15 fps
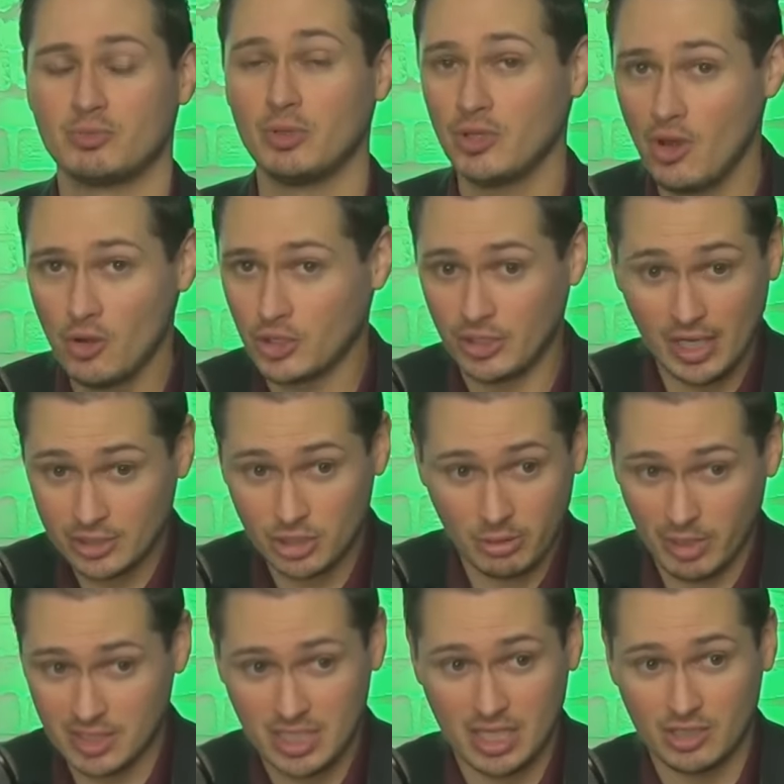Well, no, you're not talking
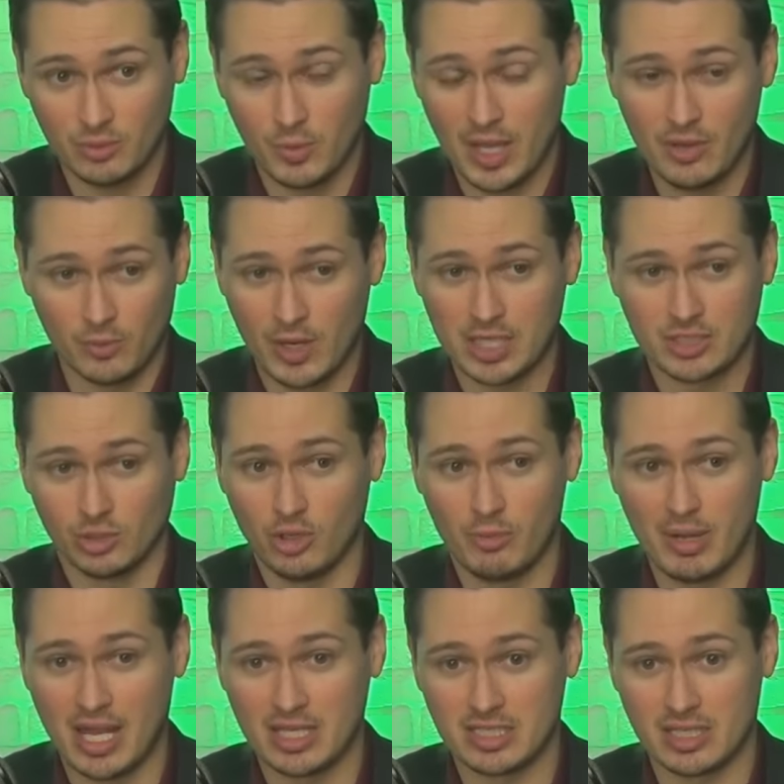about taking away the rights of
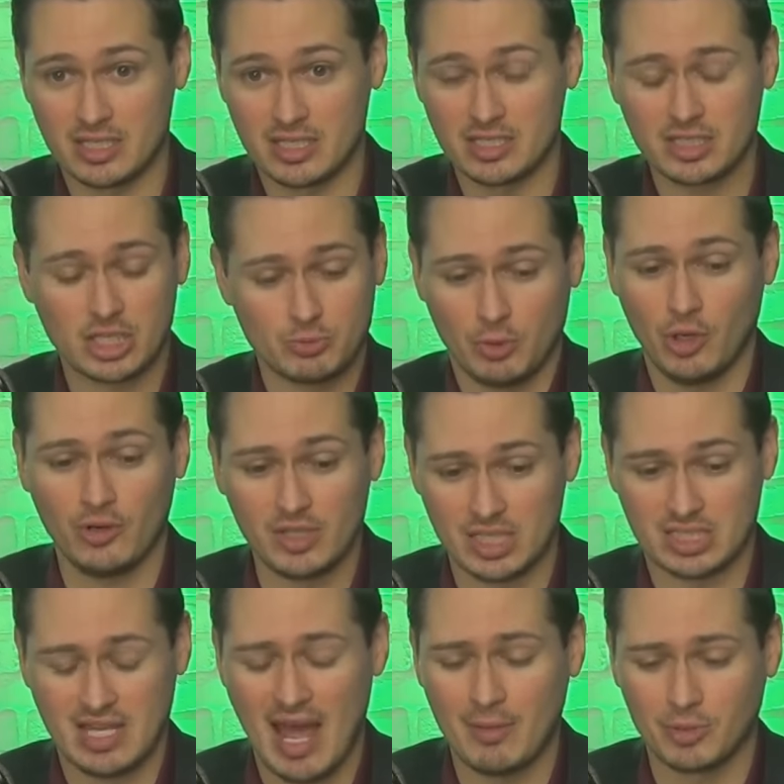law-abiding citizens, because we already
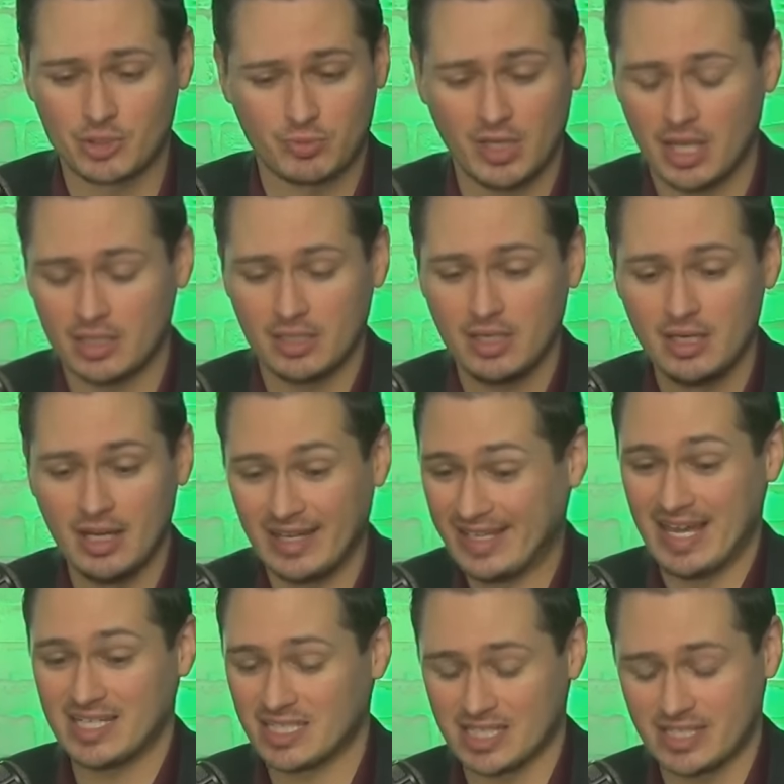established we're not
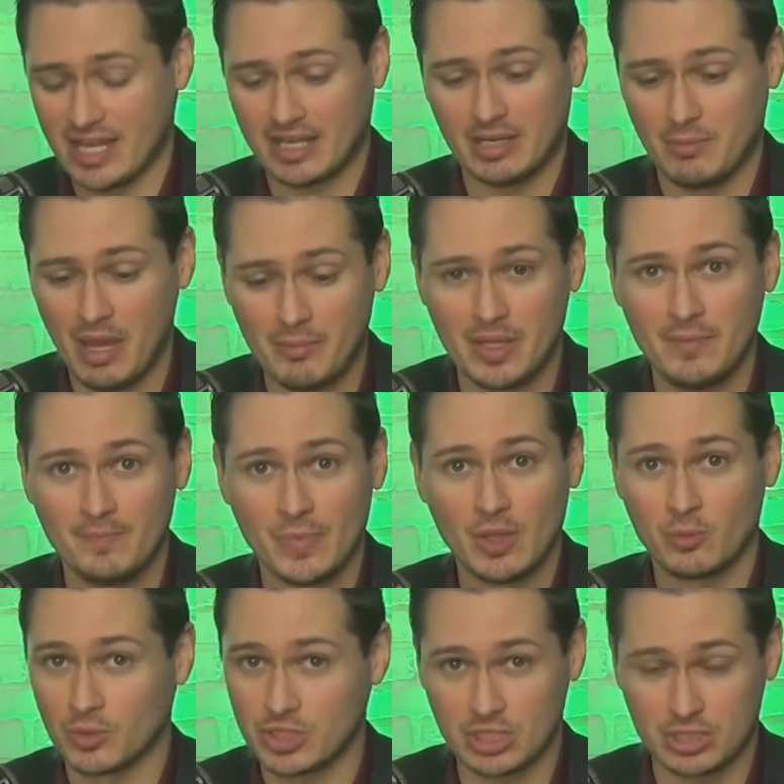against the Second Amendment.
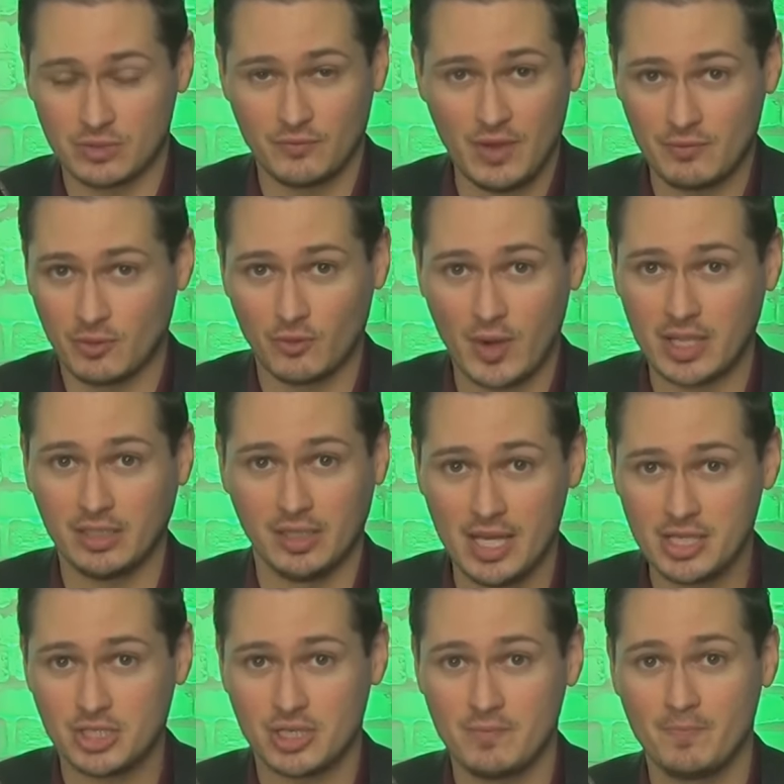We're just in favor of
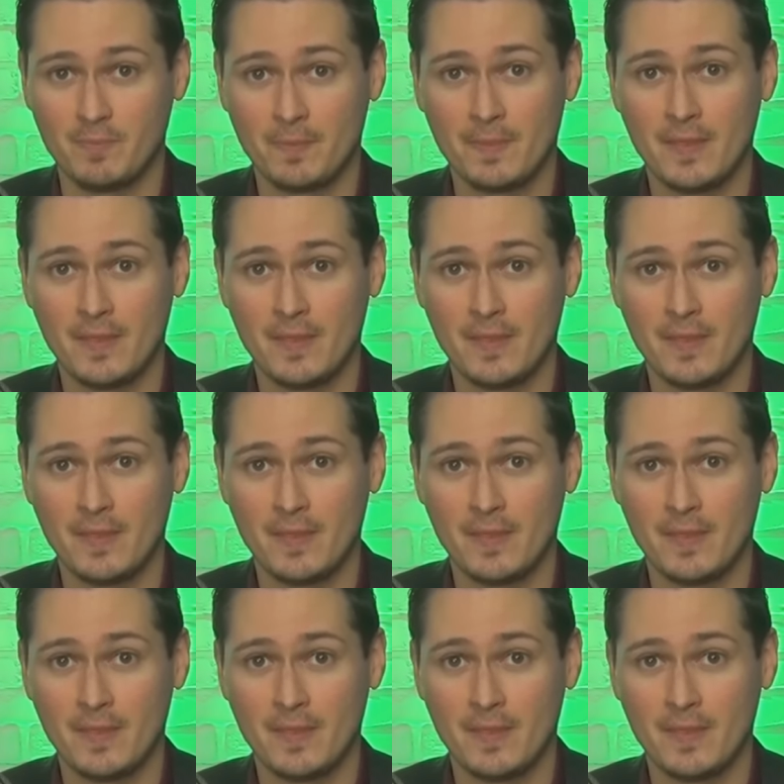regulation.